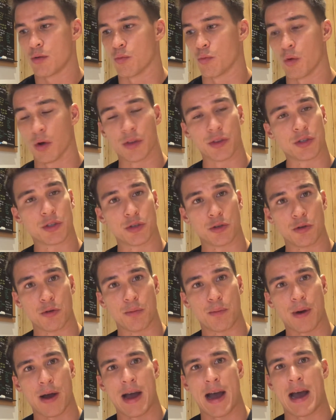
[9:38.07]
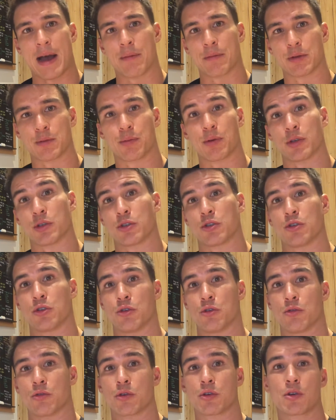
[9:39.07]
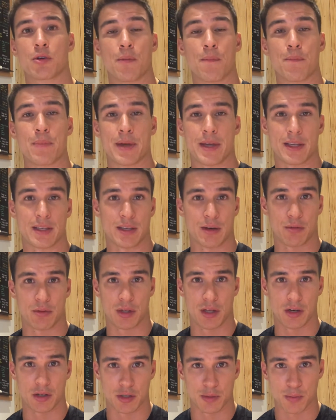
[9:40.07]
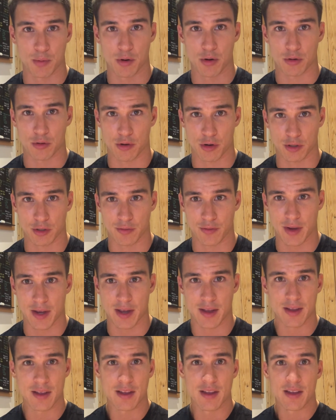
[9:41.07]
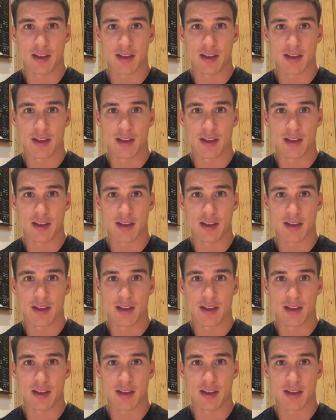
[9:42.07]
want to perhaps pursue competing within the sport of CrossFit,